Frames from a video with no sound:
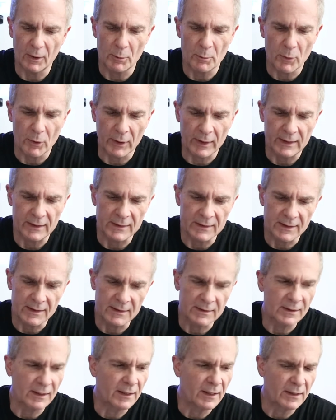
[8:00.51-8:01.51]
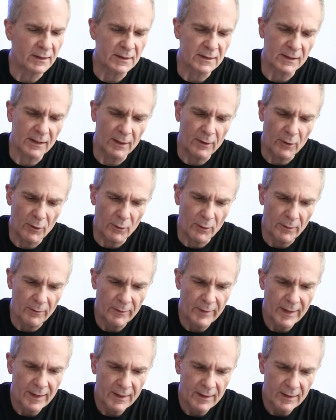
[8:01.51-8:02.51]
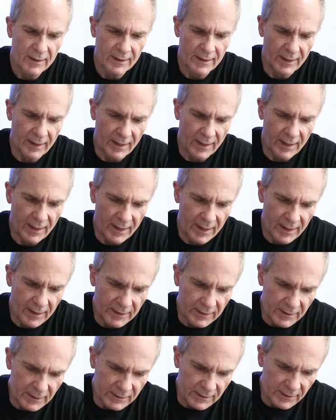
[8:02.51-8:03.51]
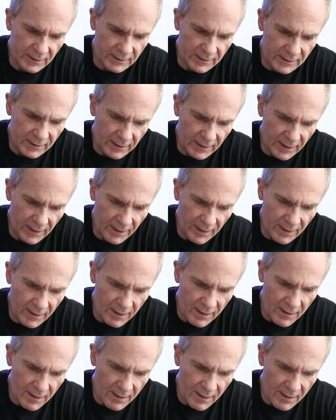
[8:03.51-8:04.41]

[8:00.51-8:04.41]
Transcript: little more consistent and slow and just to see